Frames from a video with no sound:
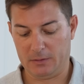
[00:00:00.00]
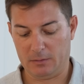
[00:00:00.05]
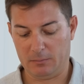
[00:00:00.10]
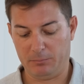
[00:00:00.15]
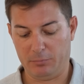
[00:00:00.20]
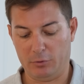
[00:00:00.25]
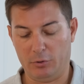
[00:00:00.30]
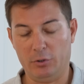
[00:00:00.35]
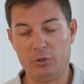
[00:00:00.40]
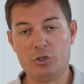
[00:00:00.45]

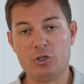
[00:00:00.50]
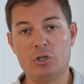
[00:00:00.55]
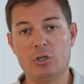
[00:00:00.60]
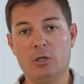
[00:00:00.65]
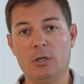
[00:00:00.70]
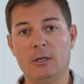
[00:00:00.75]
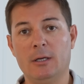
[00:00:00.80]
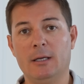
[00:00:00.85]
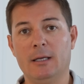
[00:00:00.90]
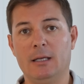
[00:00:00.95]
perch,
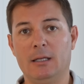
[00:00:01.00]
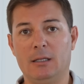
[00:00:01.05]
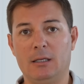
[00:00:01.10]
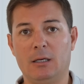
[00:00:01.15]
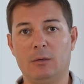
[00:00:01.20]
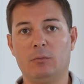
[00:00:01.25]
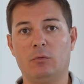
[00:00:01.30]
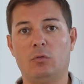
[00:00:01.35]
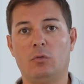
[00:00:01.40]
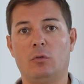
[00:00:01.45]
it
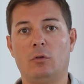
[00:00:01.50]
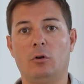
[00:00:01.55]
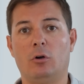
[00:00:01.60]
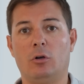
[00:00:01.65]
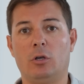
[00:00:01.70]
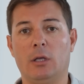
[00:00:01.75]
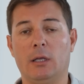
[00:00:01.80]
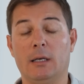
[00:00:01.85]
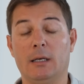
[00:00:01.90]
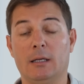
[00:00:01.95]
comes with
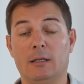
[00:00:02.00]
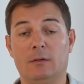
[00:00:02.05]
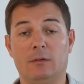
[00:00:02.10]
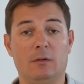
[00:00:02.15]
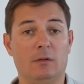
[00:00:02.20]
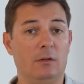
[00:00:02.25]
locking nuts,